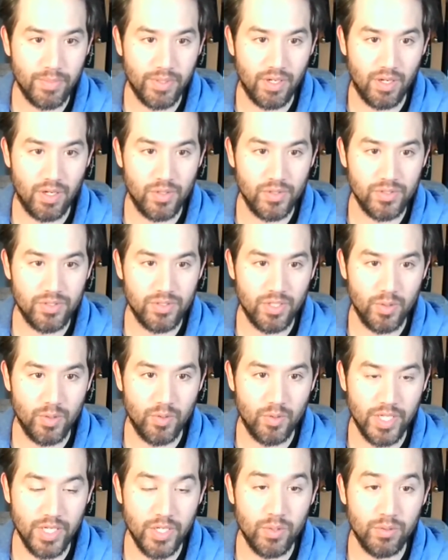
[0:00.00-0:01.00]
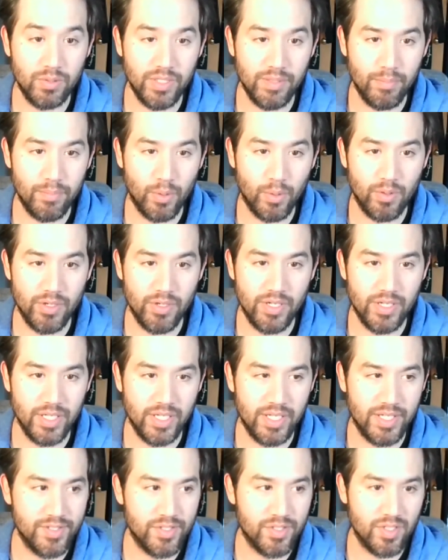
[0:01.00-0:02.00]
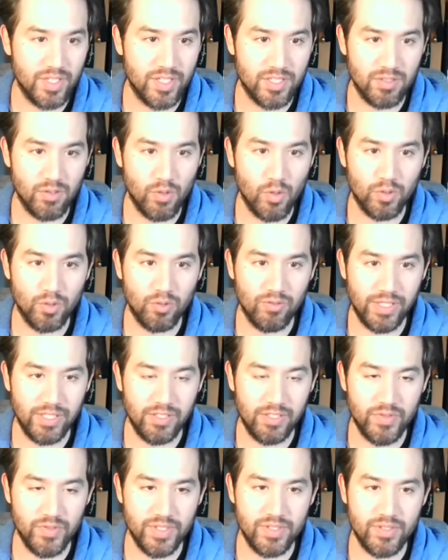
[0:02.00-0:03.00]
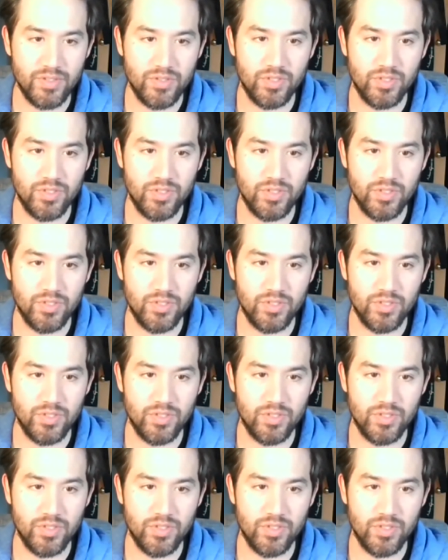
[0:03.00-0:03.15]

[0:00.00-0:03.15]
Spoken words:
but also equally important is local relevance.